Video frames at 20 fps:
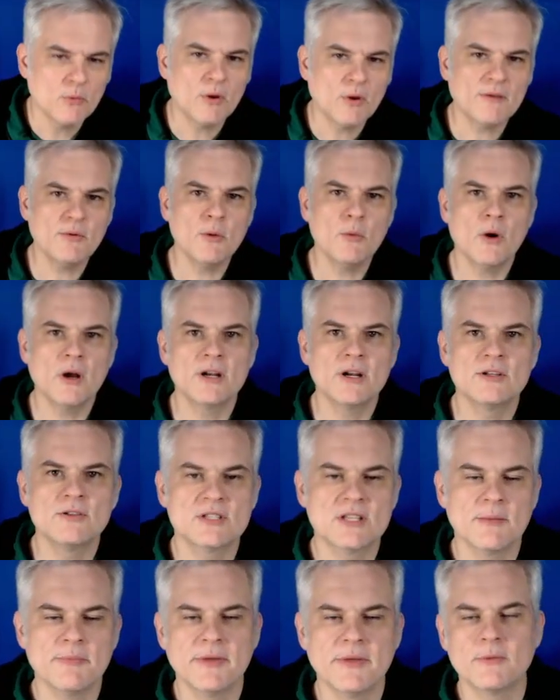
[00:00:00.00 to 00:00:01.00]
But what if we want to do
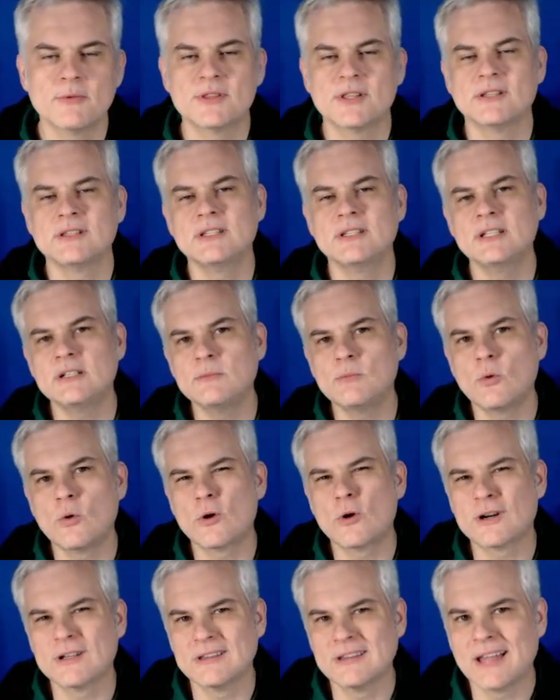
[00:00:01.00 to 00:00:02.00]
something with a little
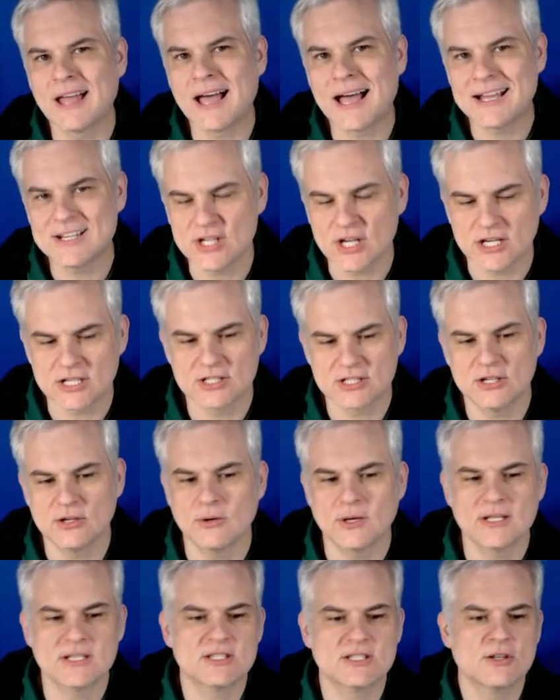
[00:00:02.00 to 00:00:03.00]
more logic
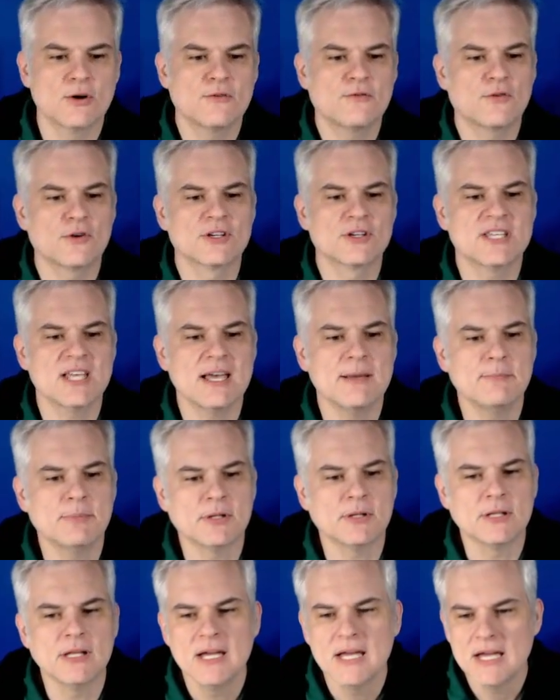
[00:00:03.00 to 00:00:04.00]
to it? So for
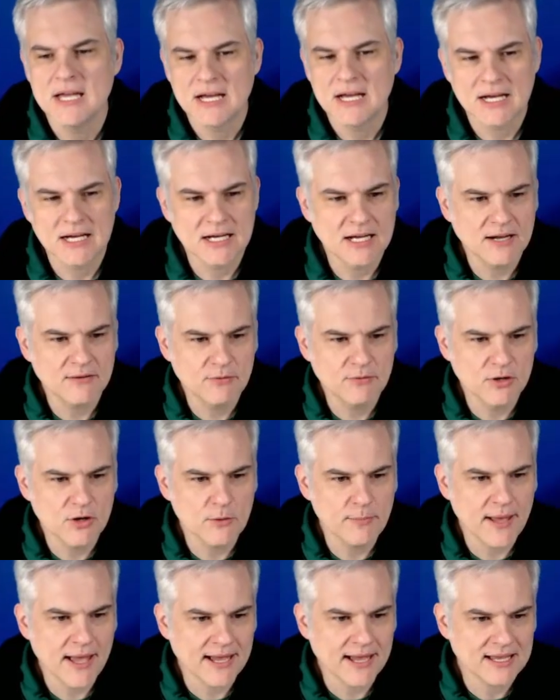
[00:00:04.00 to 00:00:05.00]
example, if we
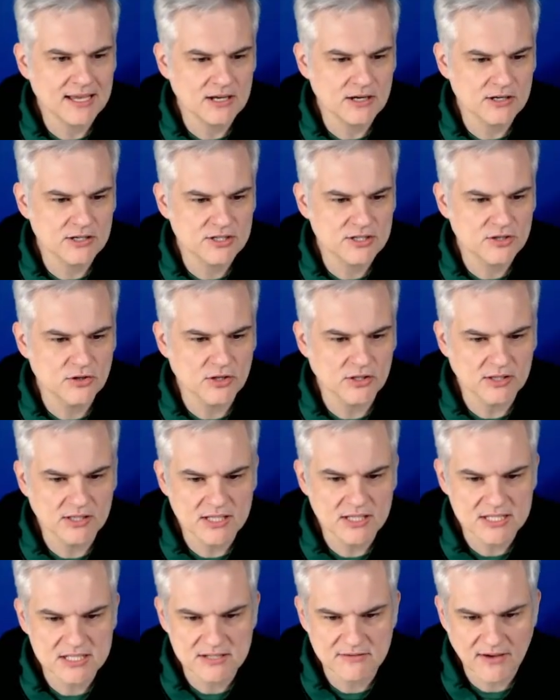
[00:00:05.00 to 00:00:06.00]
go back here to the
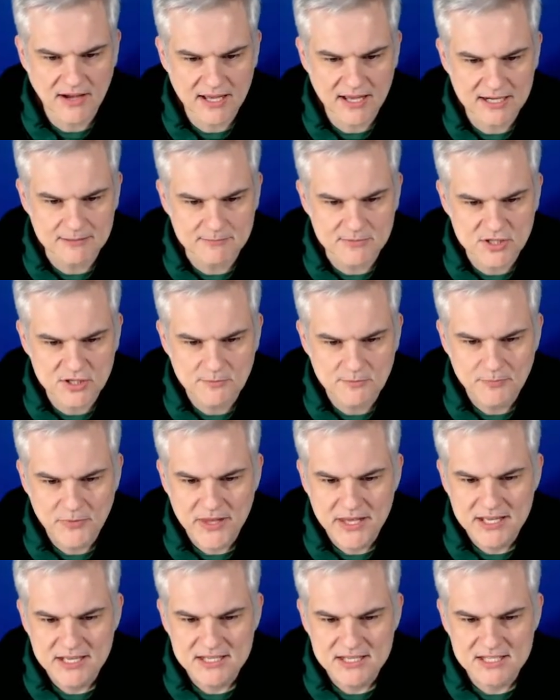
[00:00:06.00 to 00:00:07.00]
list of items,
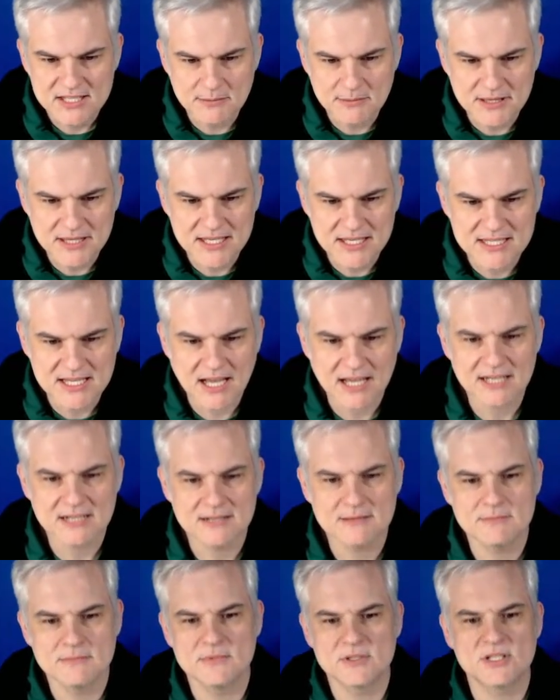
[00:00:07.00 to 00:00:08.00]
some of these
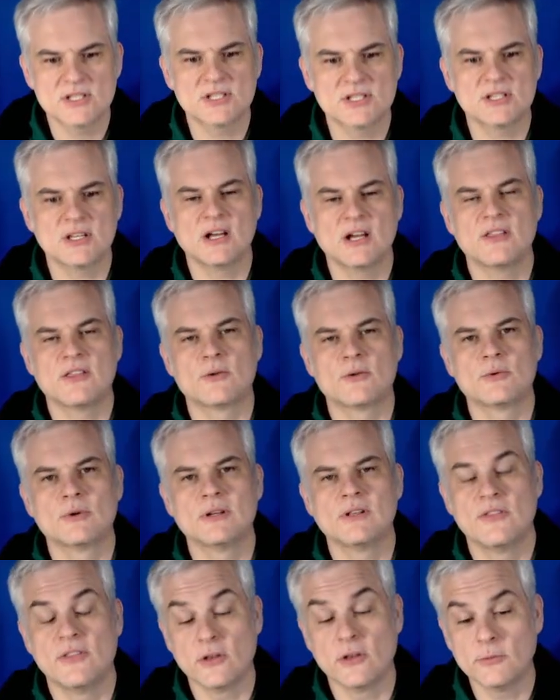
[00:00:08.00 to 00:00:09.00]
items,
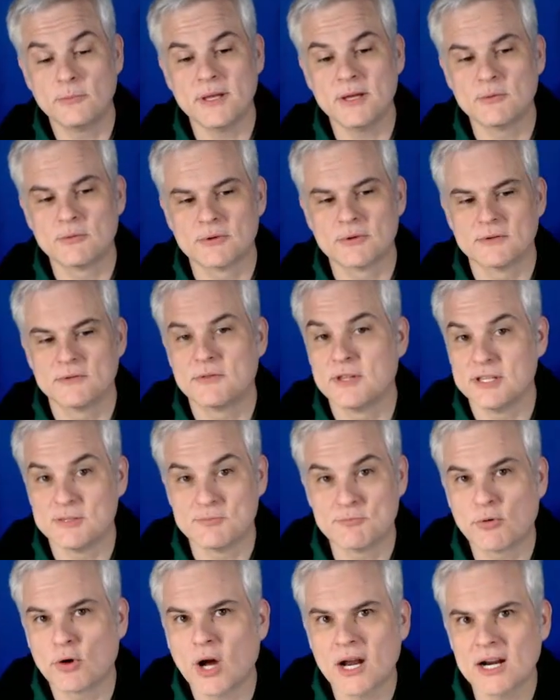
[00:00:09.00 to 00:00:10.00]

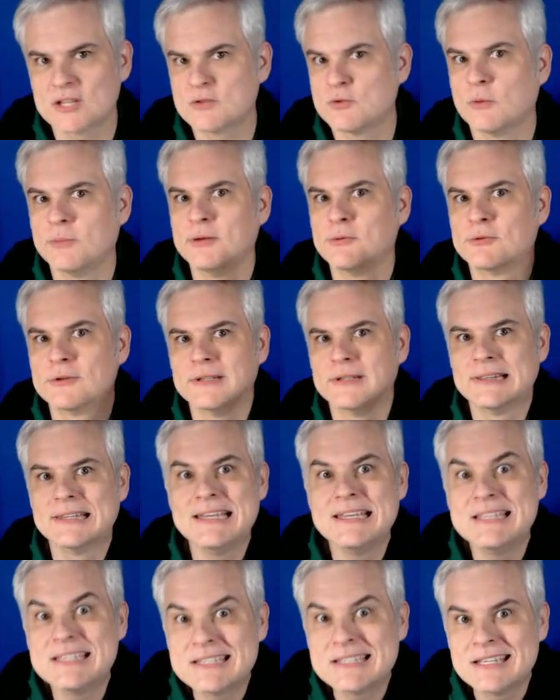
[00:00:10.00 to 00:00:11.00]
these products will be
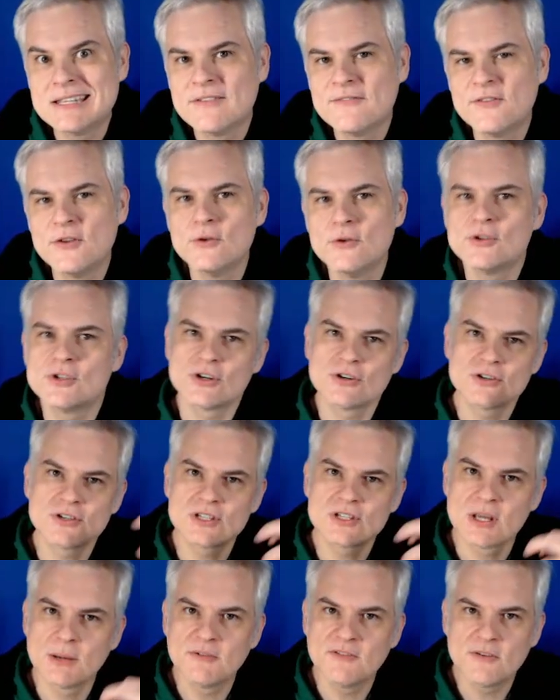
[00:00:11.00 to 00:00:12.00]
released in the future.
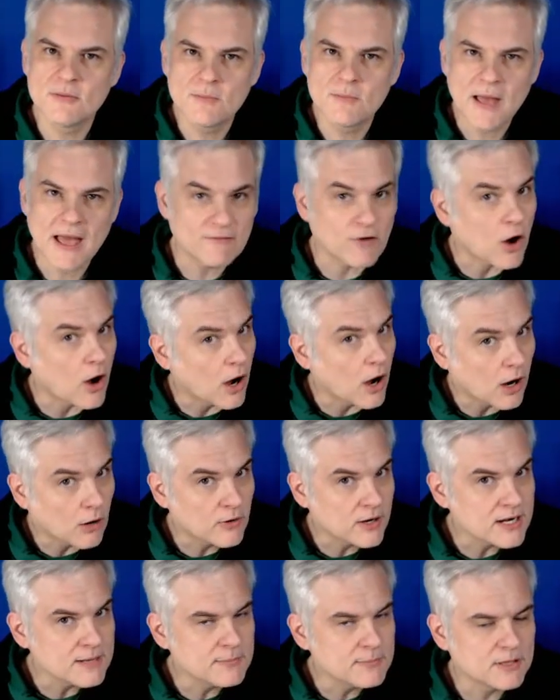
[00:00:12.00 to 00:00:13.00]
Some of them have
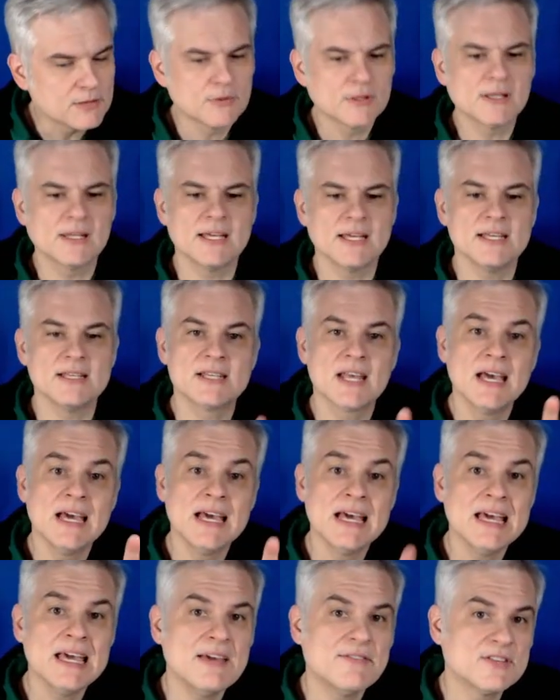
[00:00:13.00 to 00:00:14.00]
already been released.
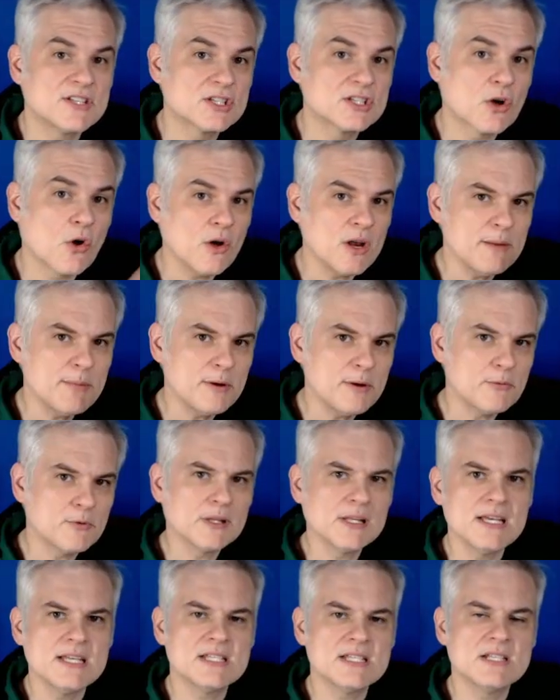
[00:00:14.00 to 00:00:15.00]
If it's going to be
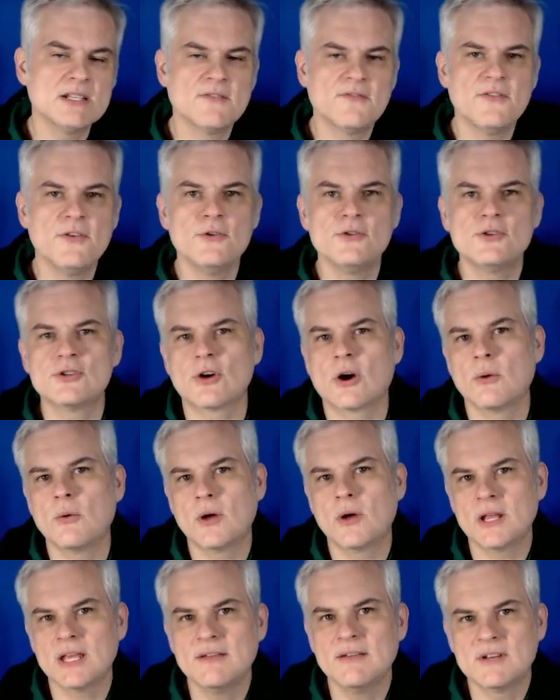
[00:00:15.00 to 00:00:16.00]
released in the future, I
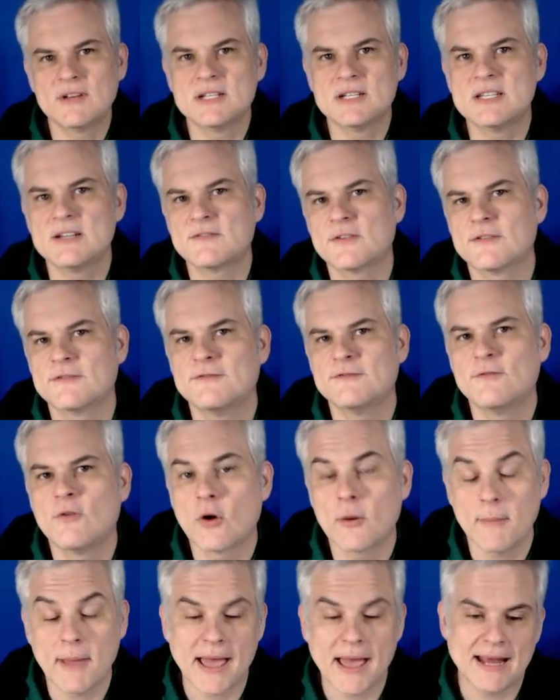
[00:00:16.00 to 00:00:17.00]
want to give it a different
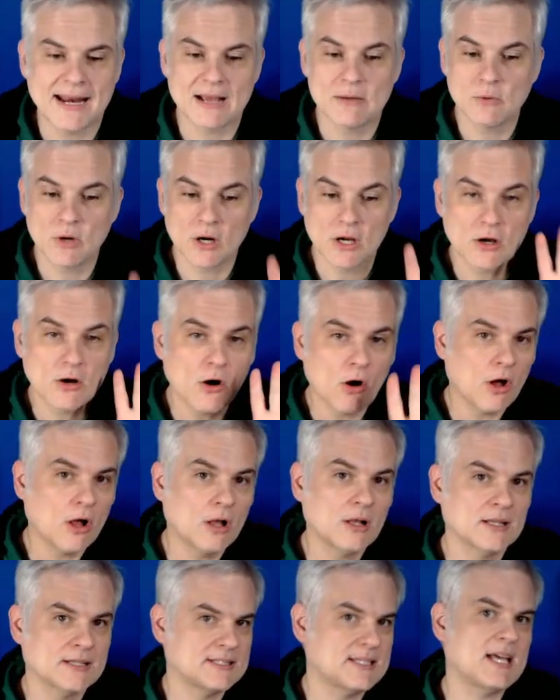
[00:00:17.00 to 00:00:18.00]
formatting. I want to
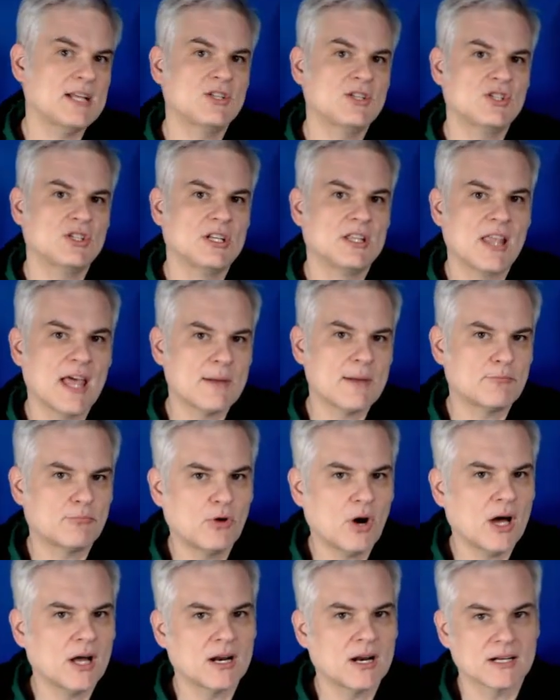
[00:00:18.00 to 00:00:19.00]
call attention to that
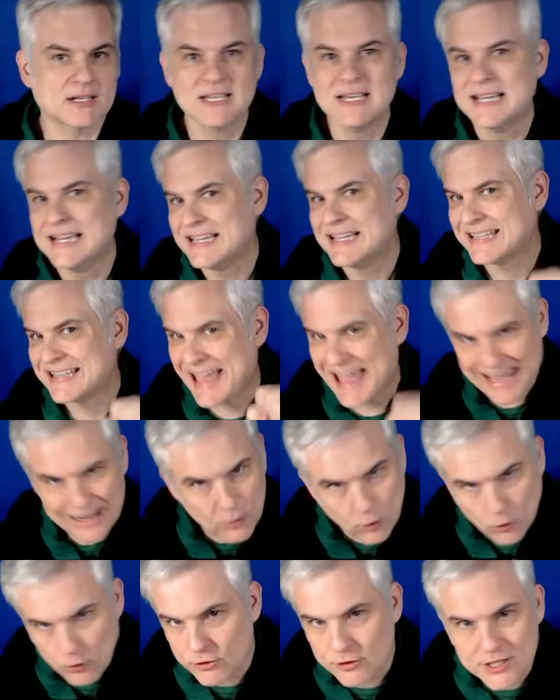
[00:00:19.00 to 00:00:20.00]
product.
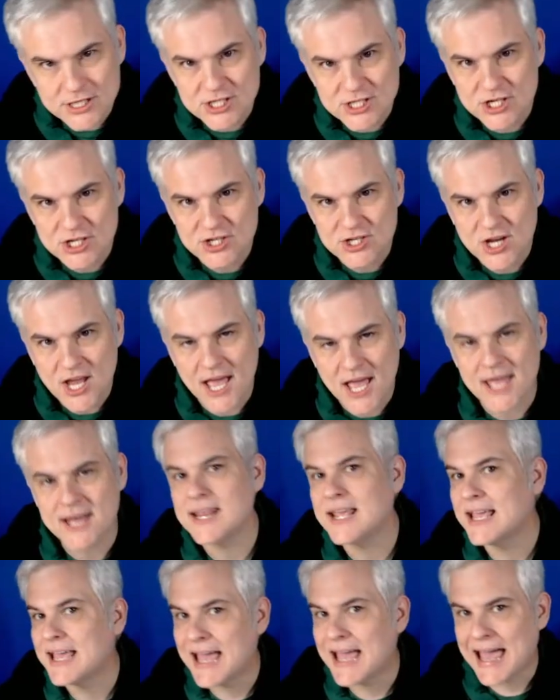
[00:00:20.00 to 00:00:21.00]
Can't order it just
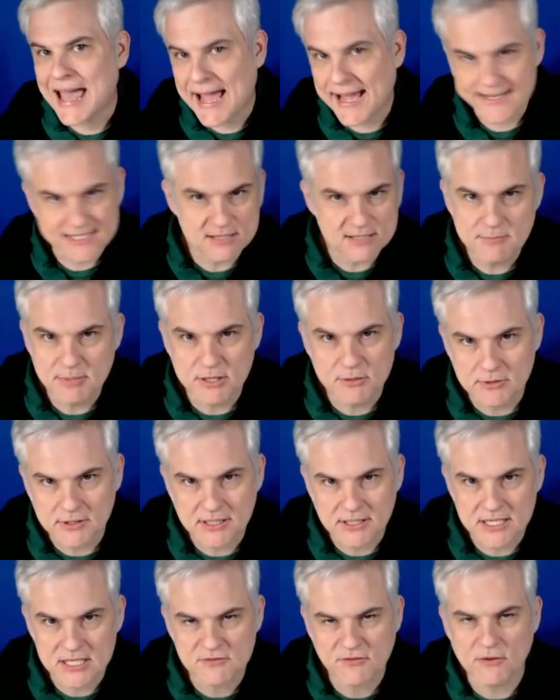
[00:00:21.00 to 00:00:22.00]
yet. hasn't been
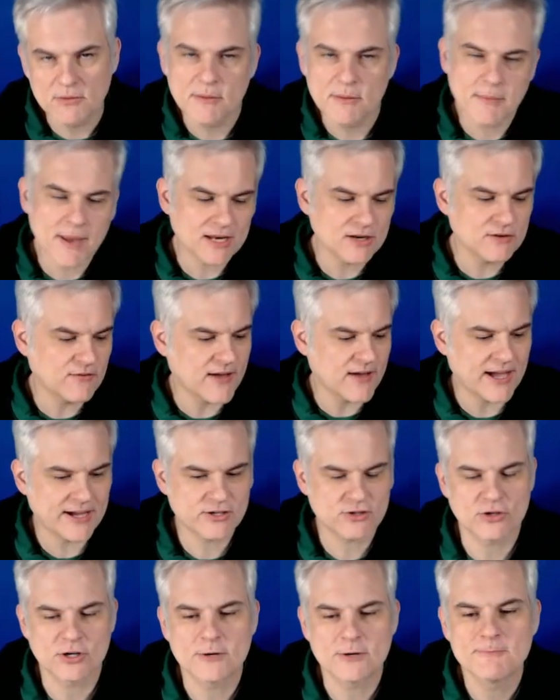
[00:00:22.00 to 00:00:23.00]
released from the
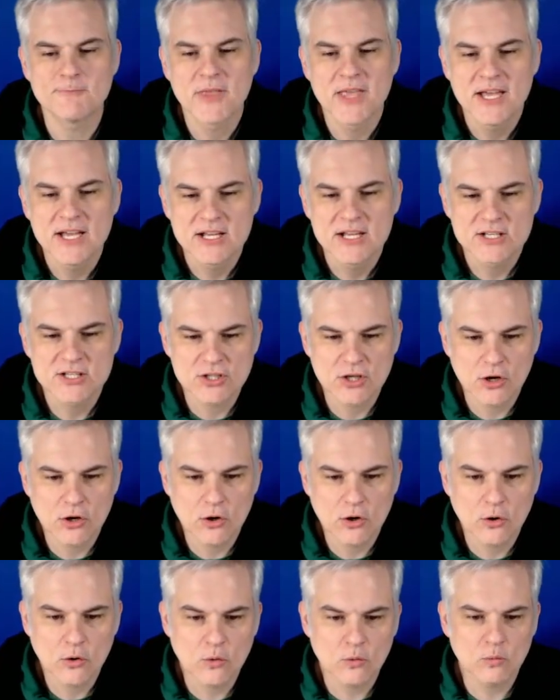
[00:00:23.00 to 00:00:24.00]
manufacturer.
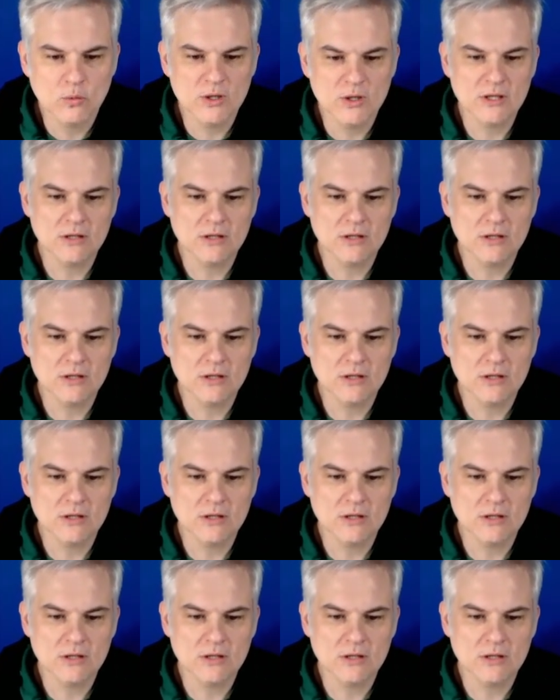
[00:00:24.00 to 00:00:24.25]
So